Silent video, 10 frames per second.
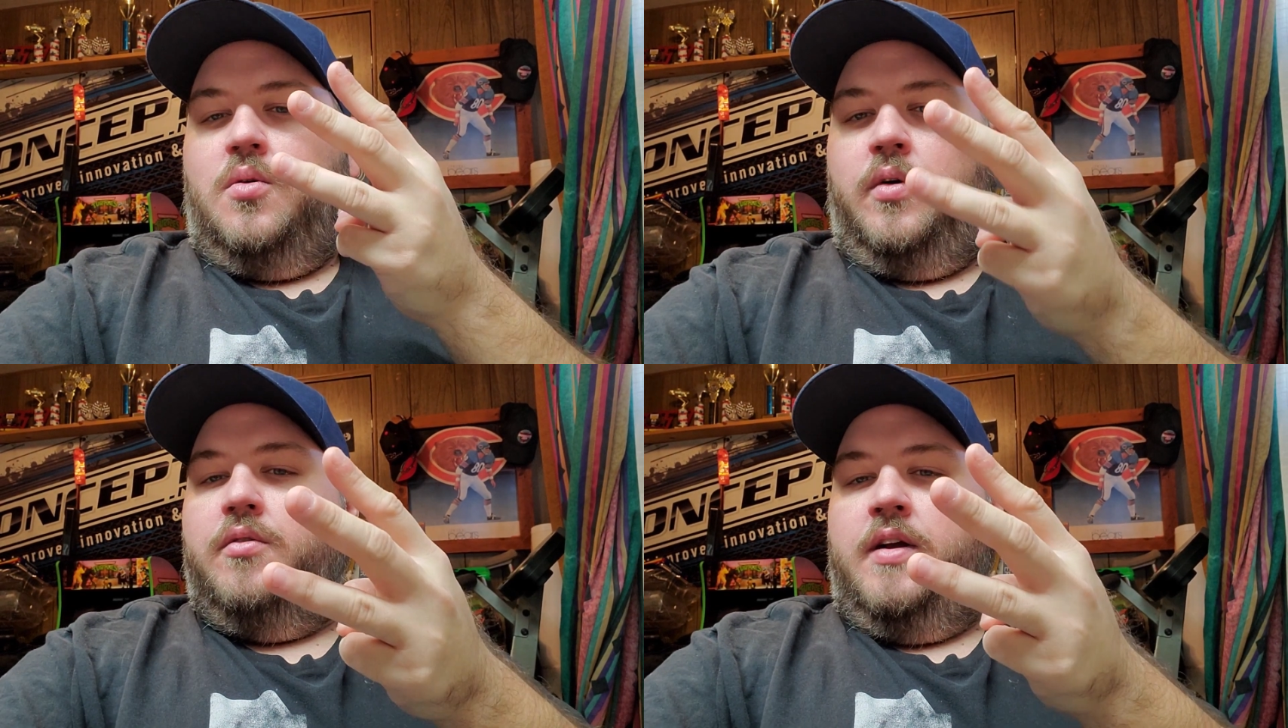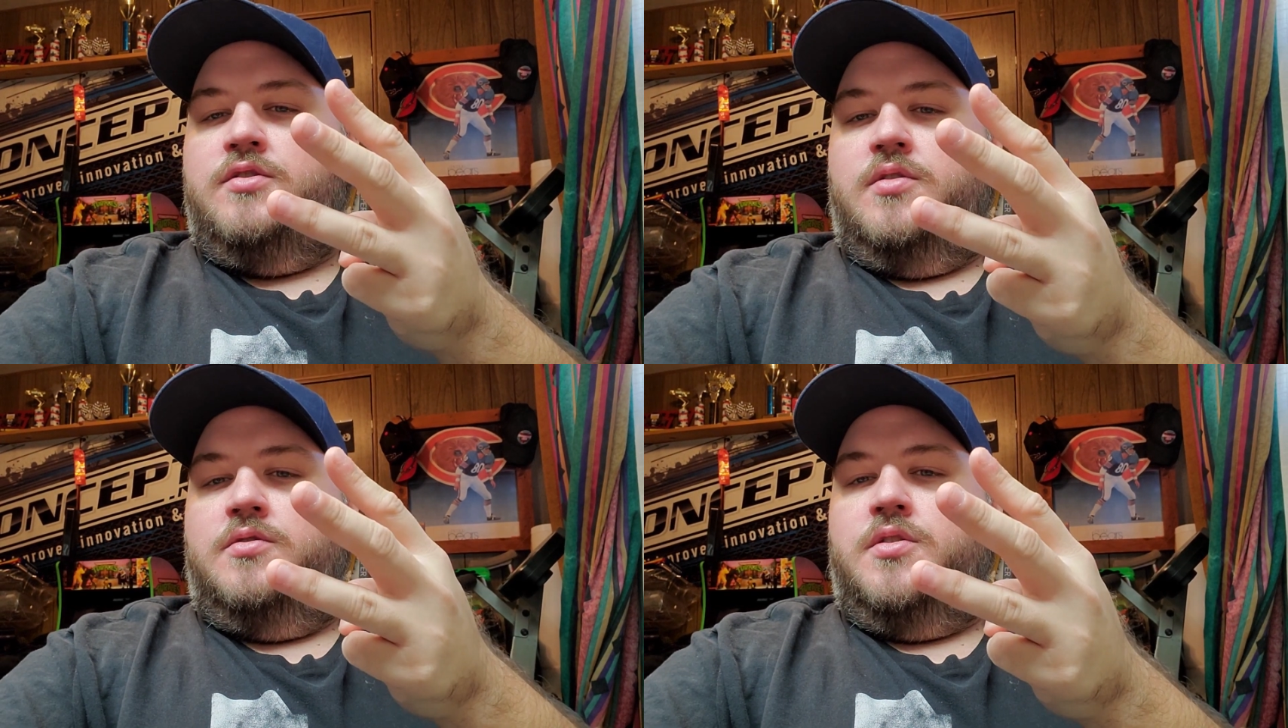with a
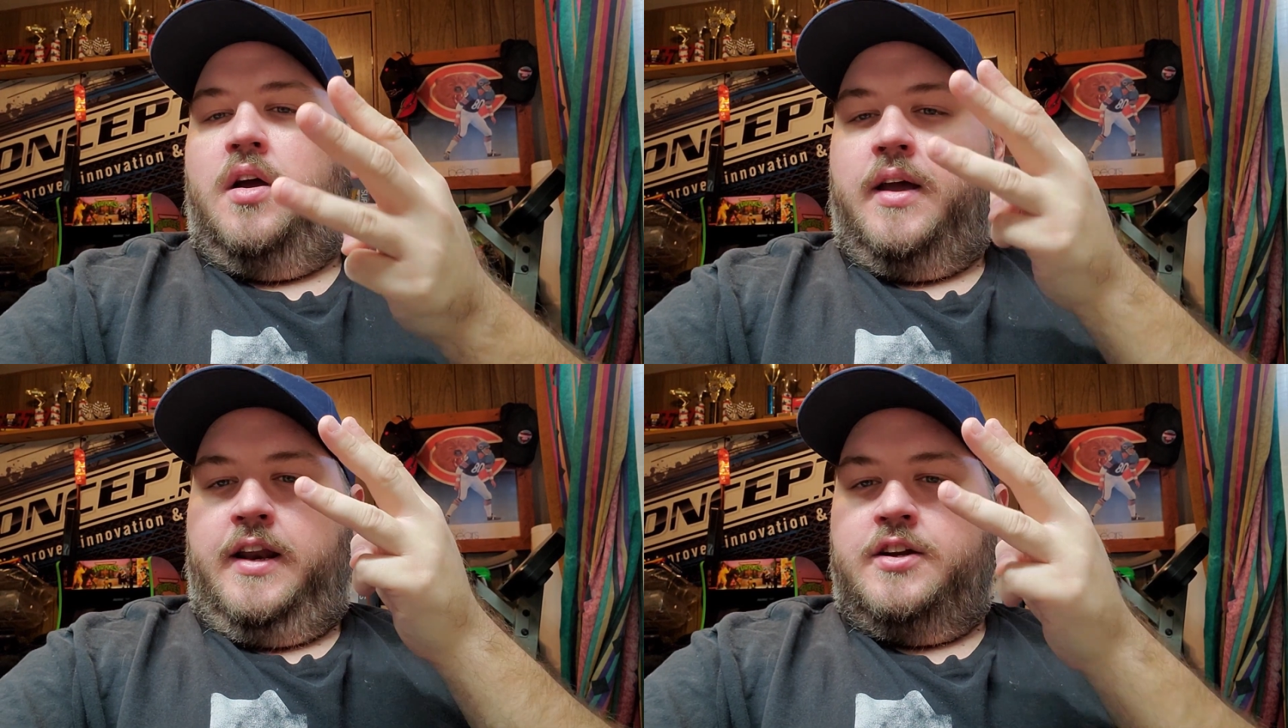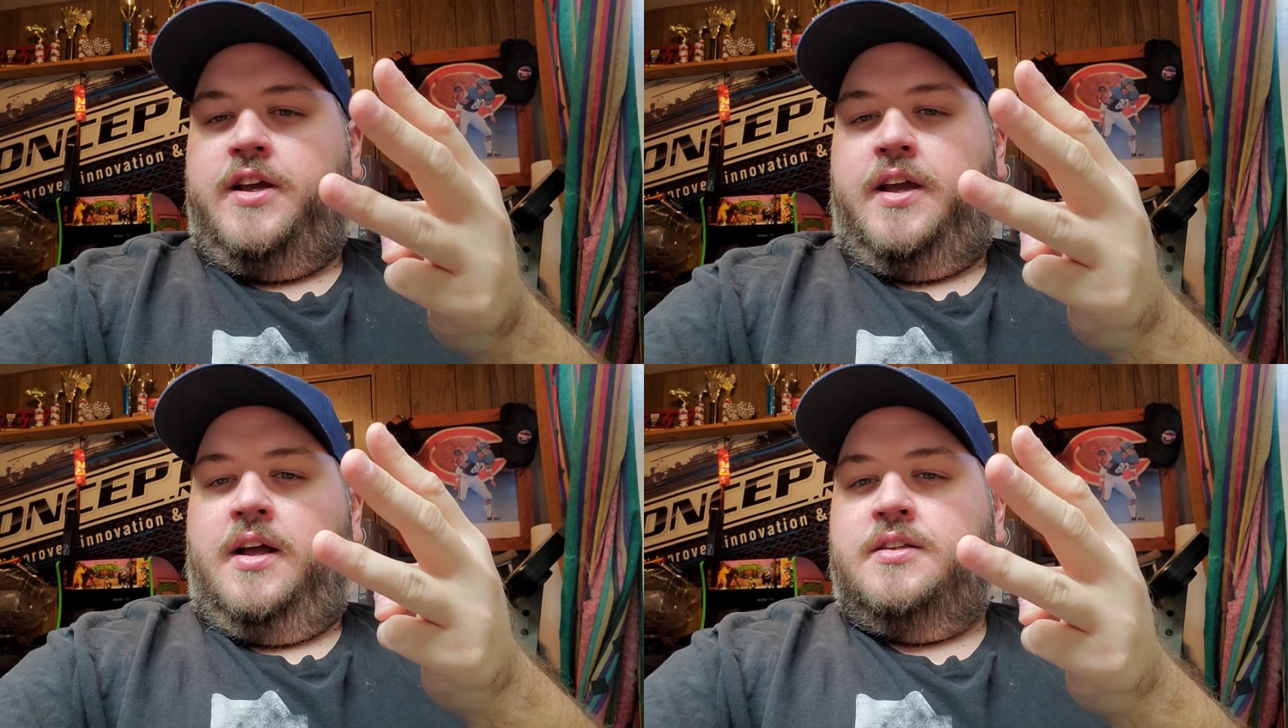retro truck and a
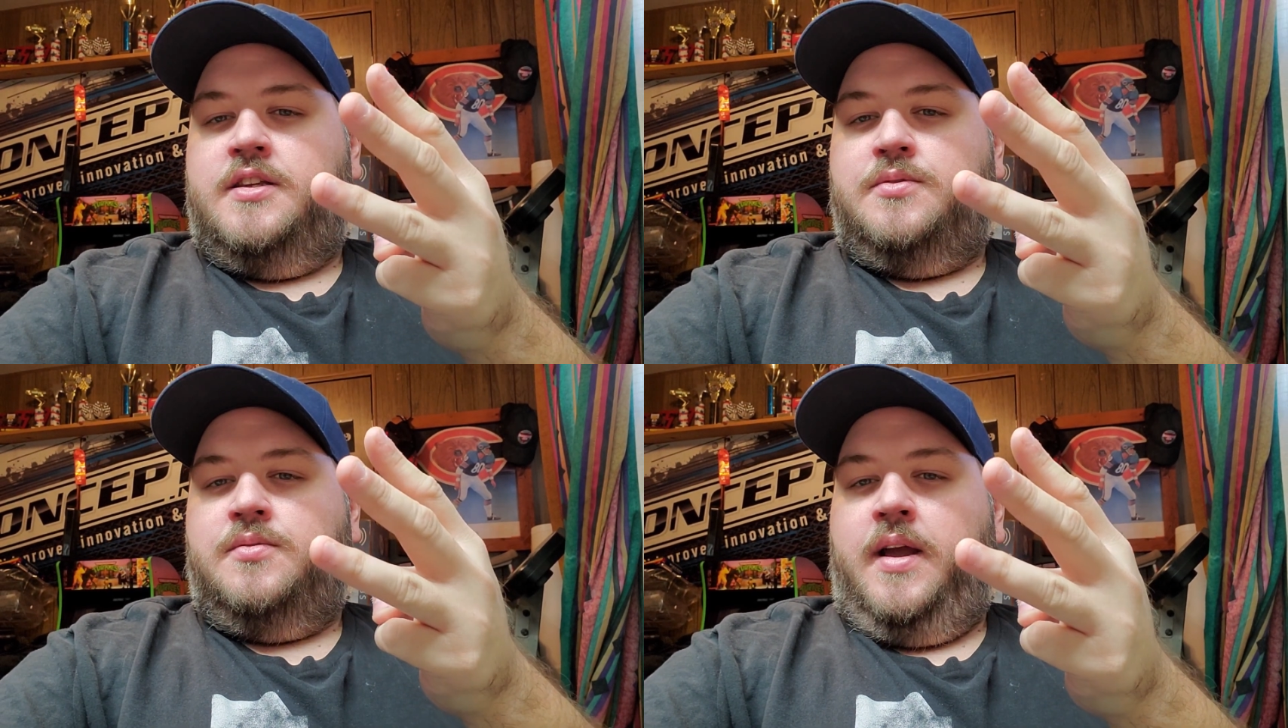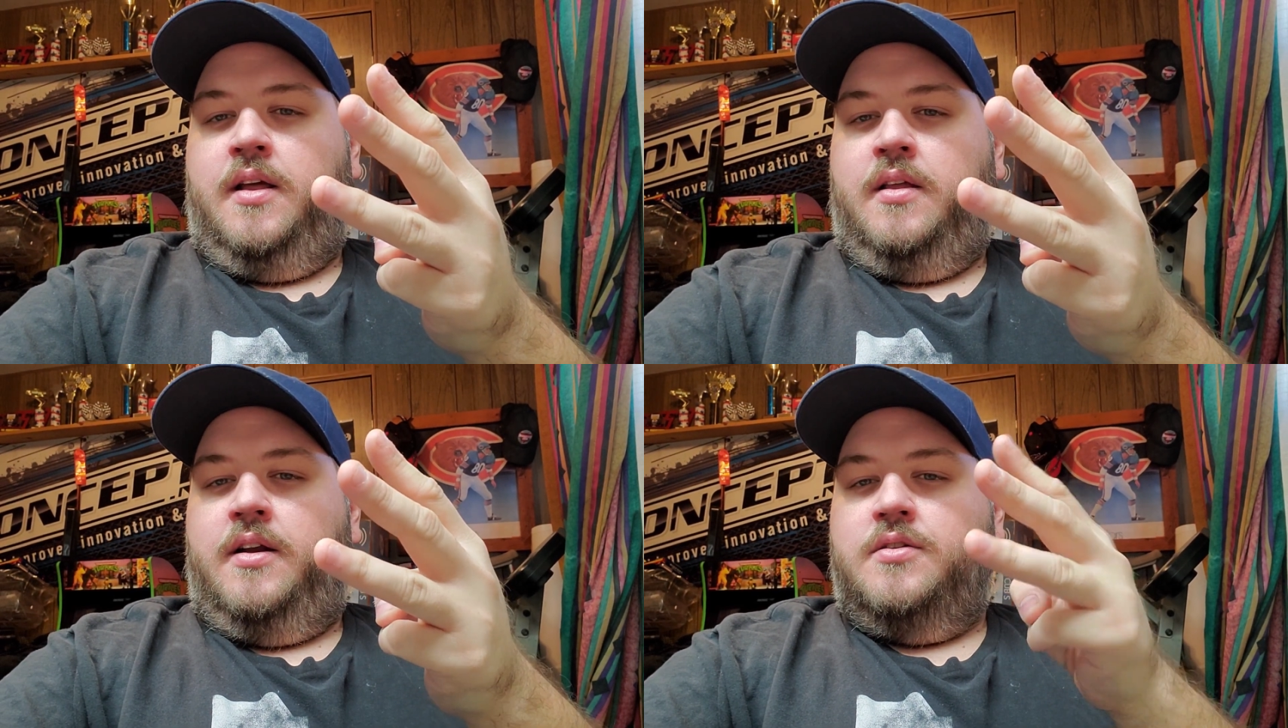JConcepts
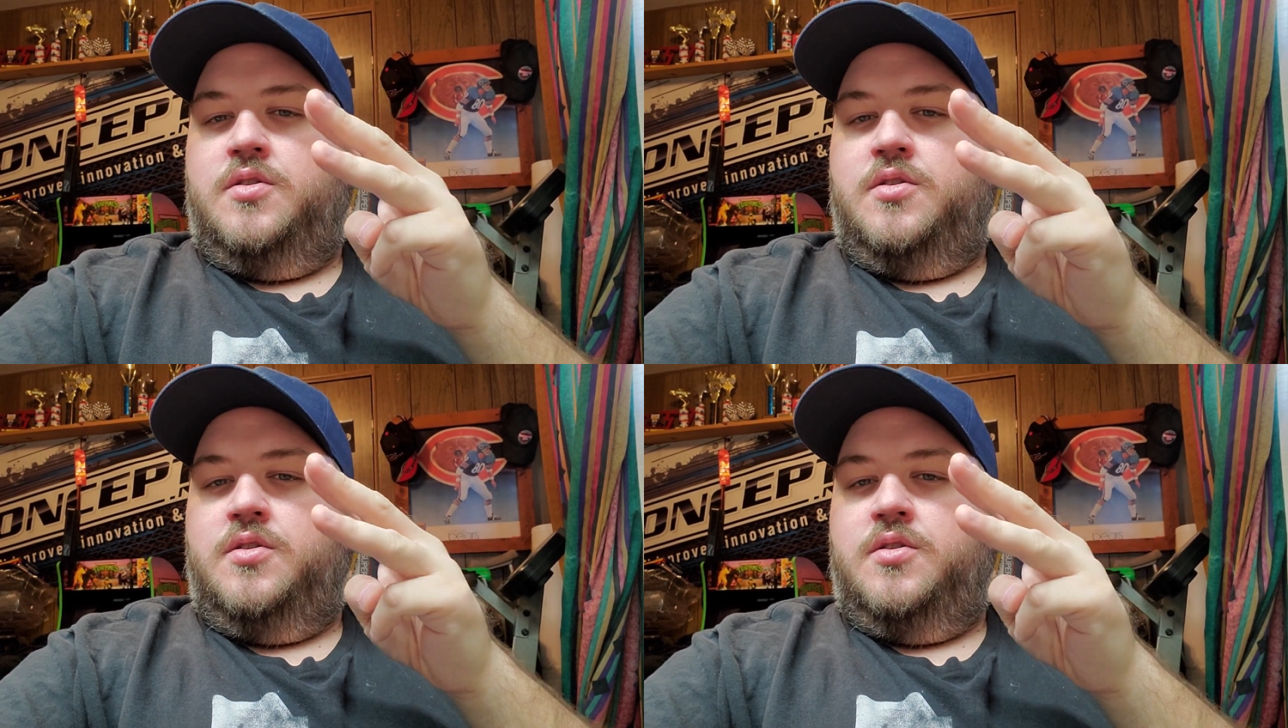regulator.